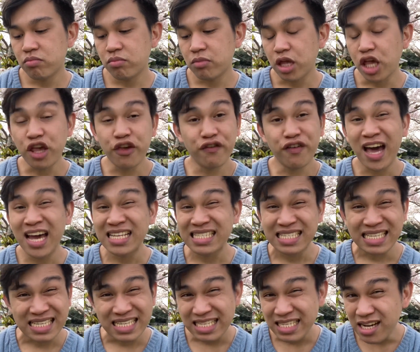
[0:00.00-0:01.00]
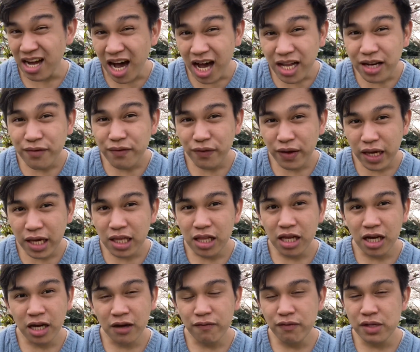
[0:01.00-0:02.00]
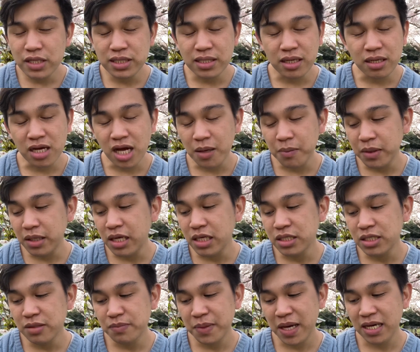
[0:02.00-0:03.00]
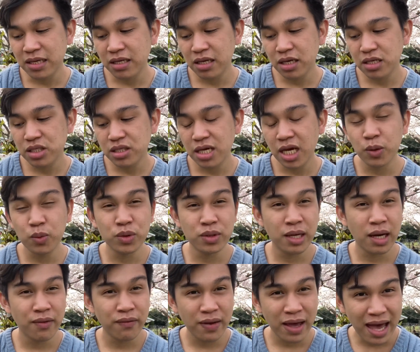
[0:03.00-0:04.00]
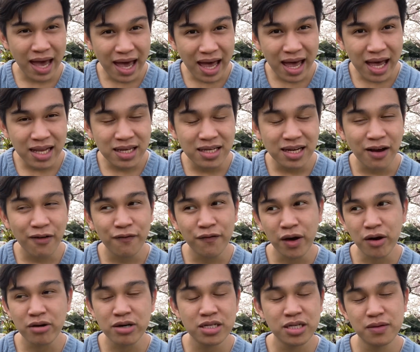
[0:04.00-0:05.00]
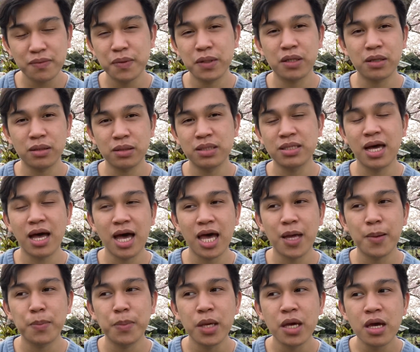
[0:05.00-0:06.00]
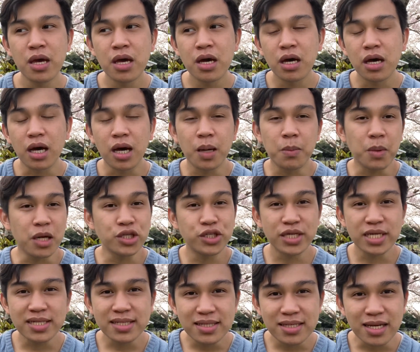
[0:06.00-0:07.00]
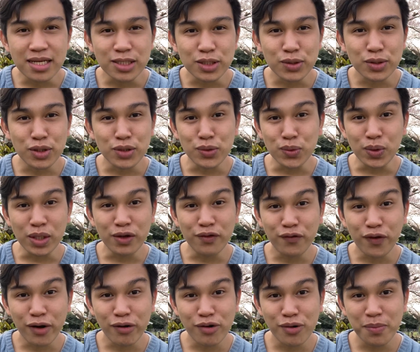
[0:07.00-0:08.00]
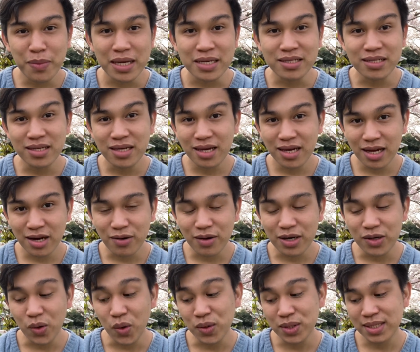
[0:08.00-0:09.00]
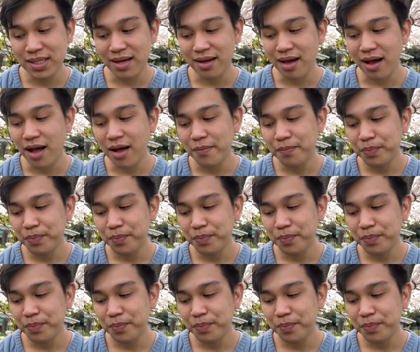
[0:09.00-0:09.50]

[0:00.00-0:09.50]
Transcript: If I did not avail of this accommodation package, I would have had a very difficult time adjusting to the new environment here in Osaka.